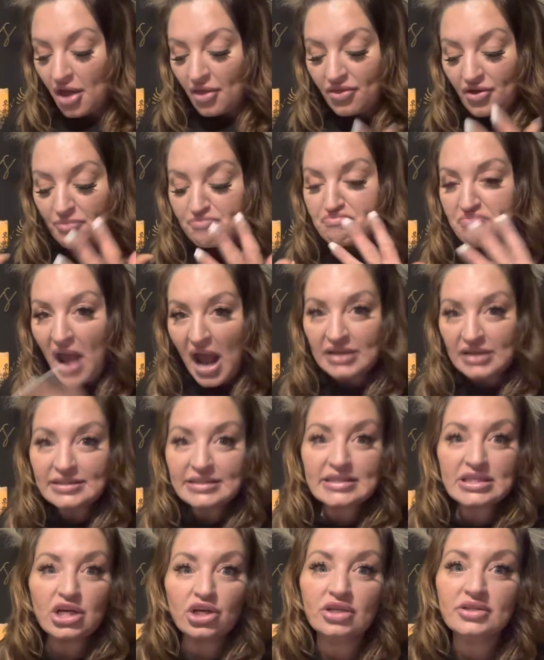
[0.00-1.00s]
The
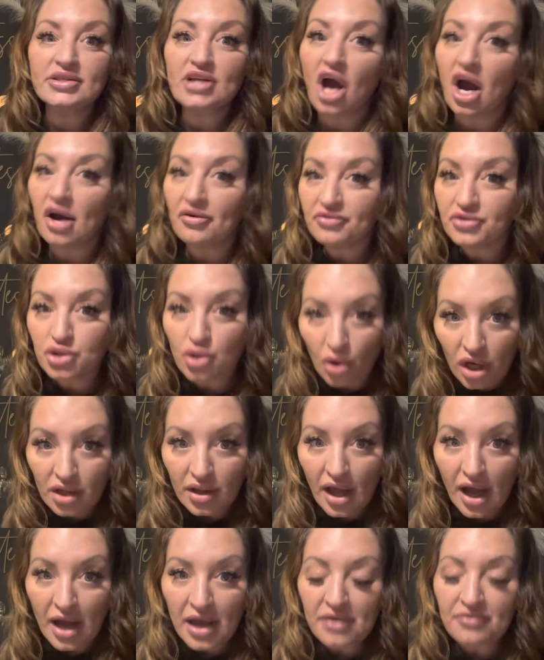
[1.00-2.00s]
best years of your
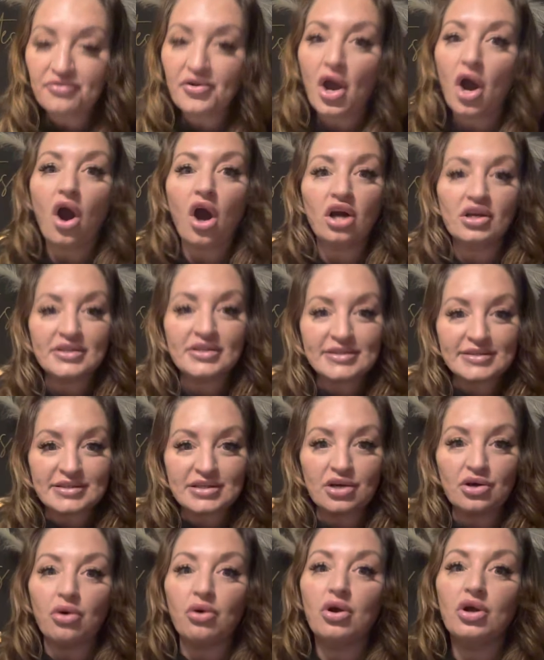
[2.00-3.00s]
life are
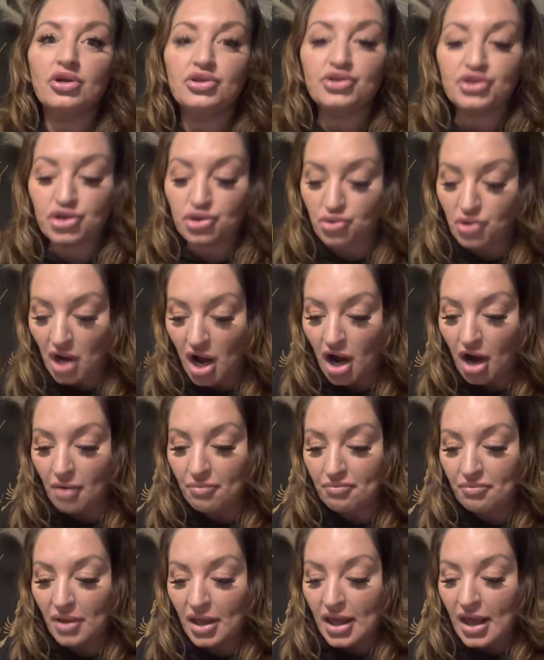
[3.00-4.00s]
still to
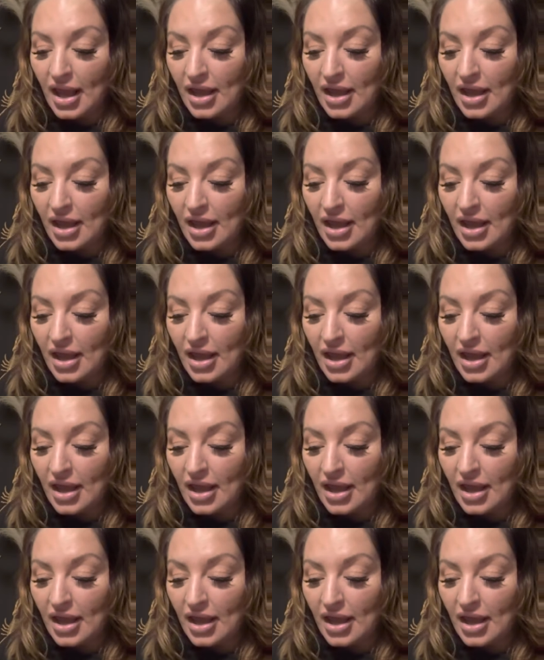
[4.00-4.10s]
come.